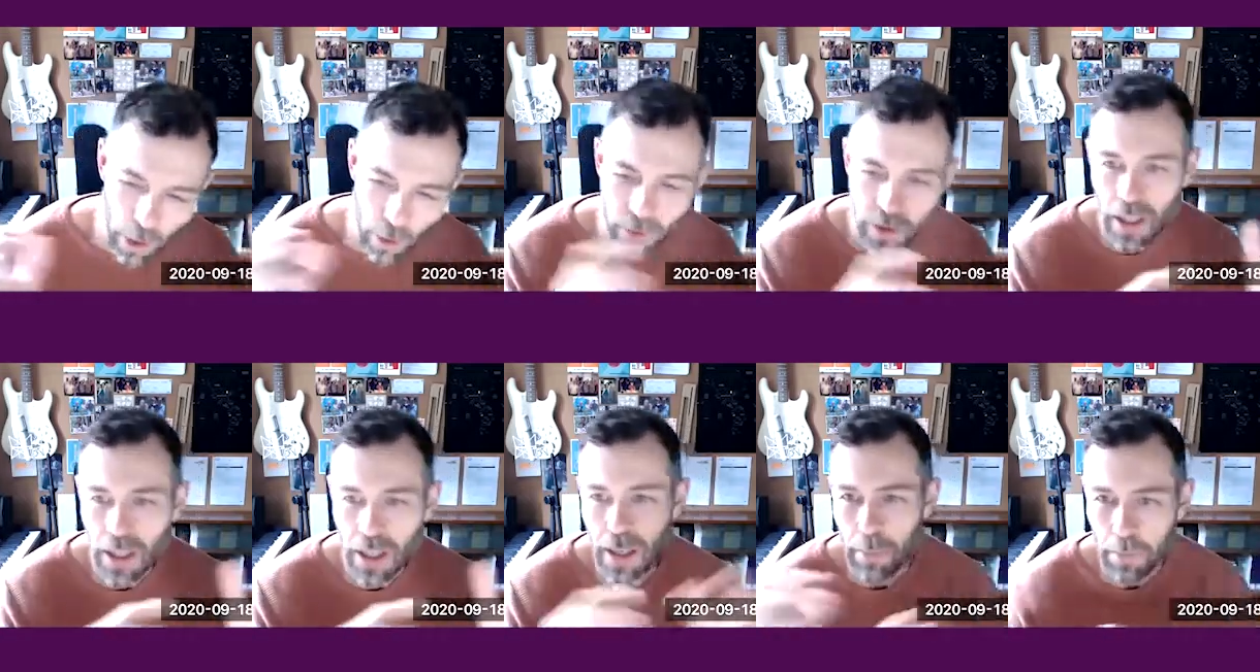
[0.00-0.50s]
lot
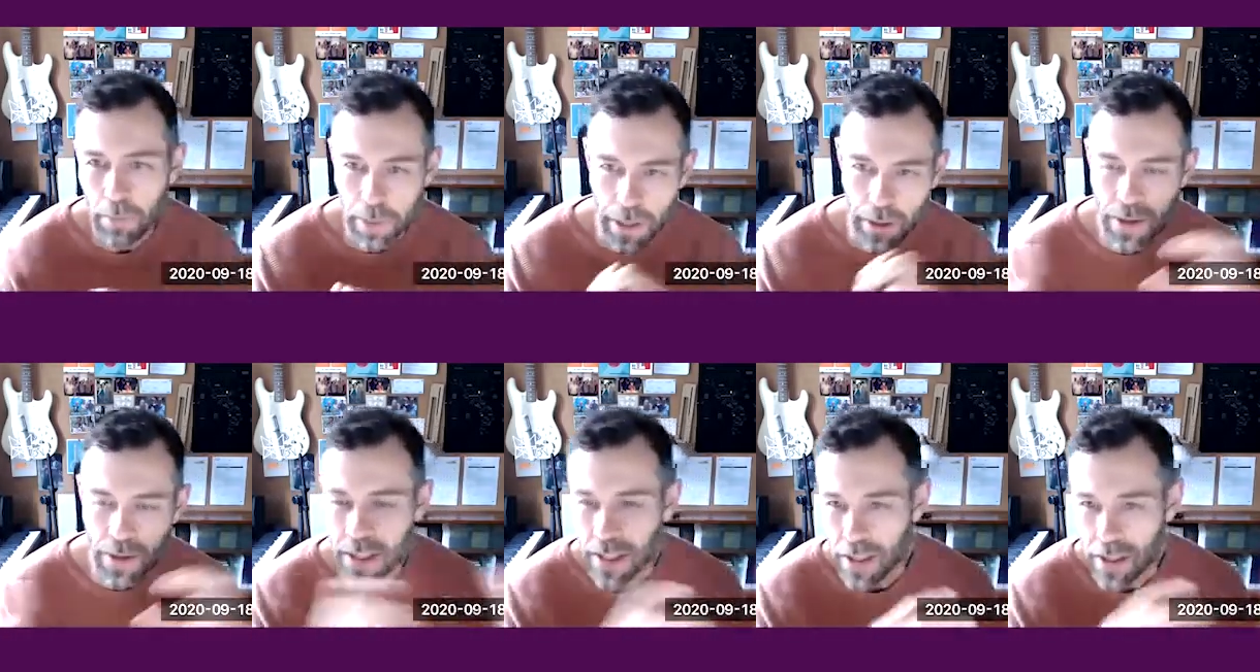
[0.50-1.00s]
of time
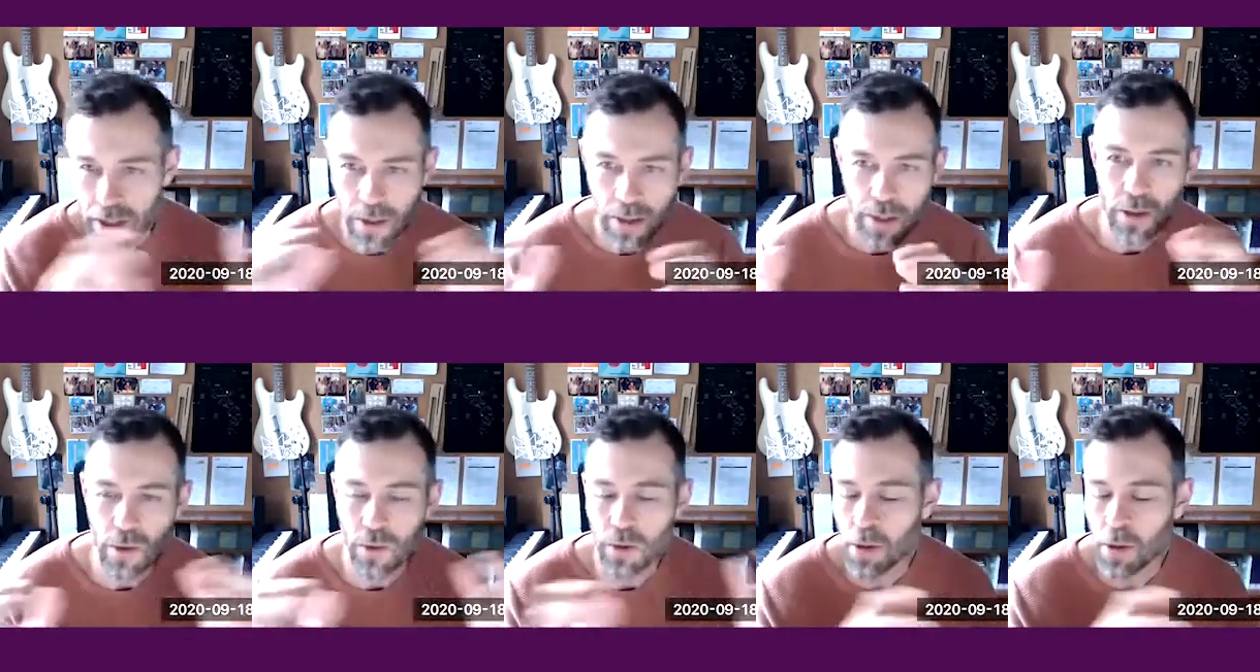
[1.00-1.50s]
bouncing each
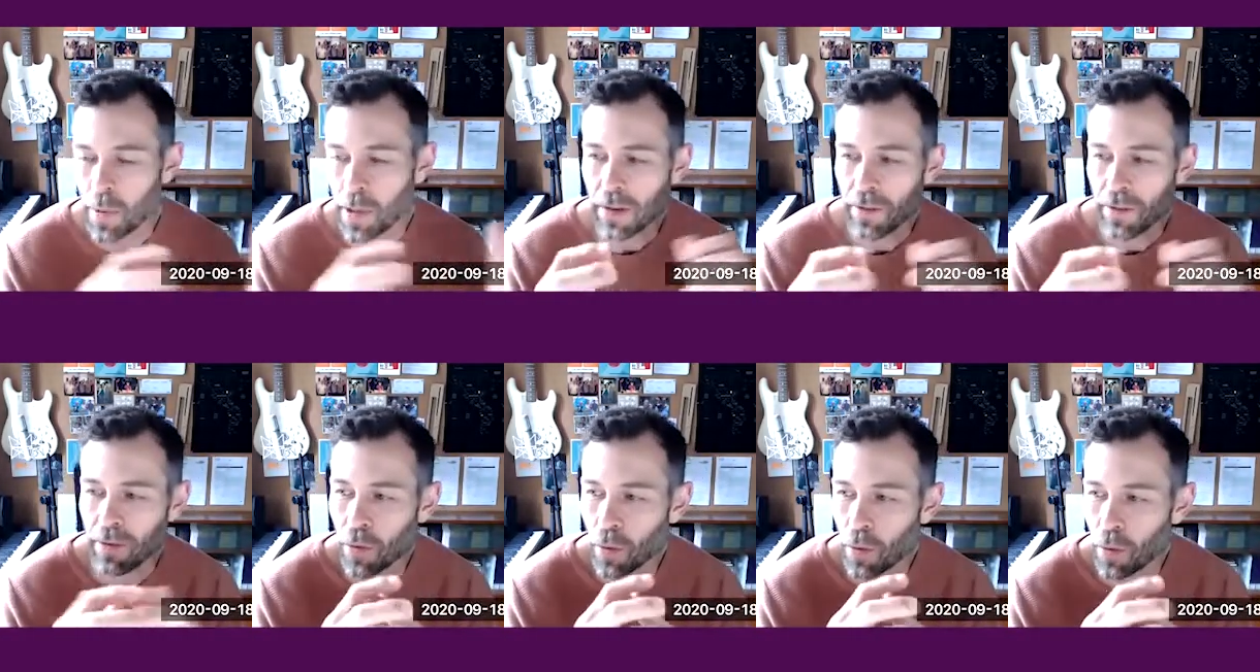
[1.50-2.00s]
other's songs back
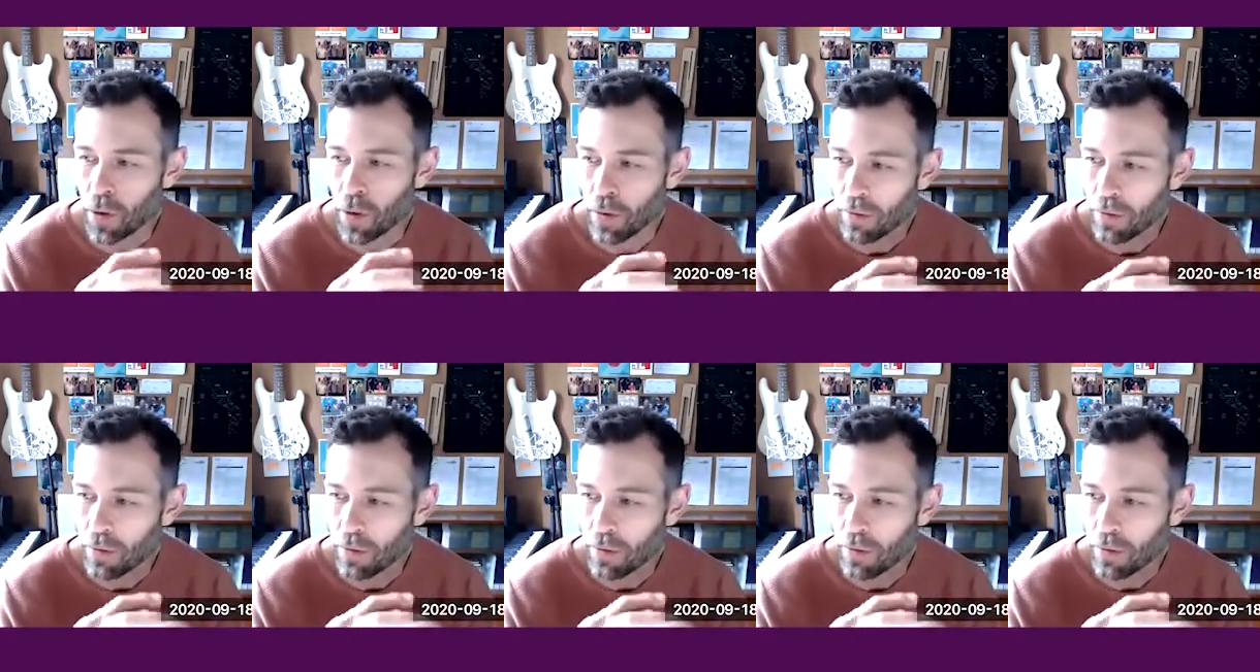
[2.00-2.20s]
and forth